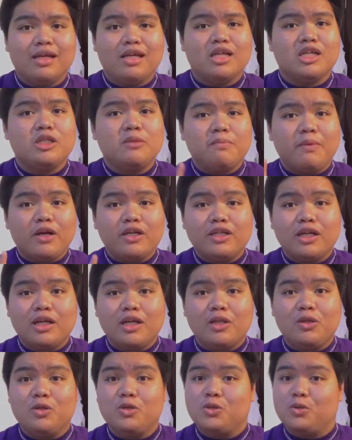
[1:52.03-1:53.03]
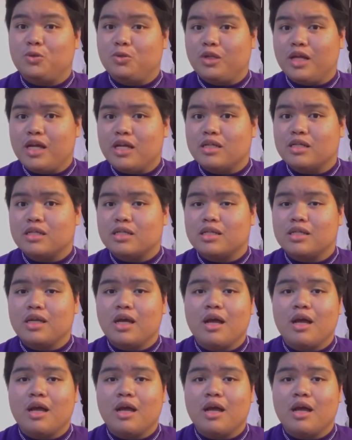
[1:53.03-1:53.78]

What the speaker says: especially to students.